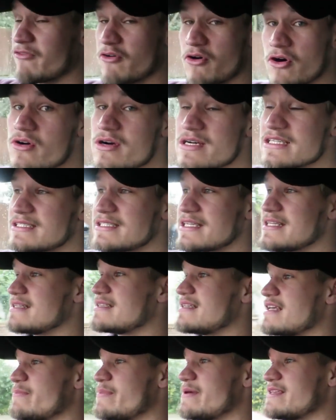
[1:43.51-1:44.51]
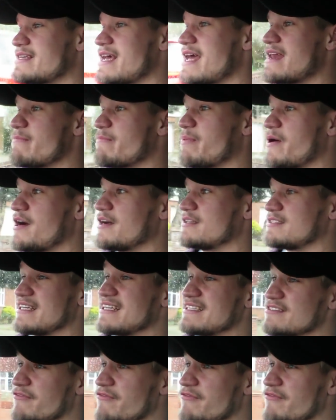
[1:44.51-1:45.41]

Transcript: I've already seen the DB10 in person.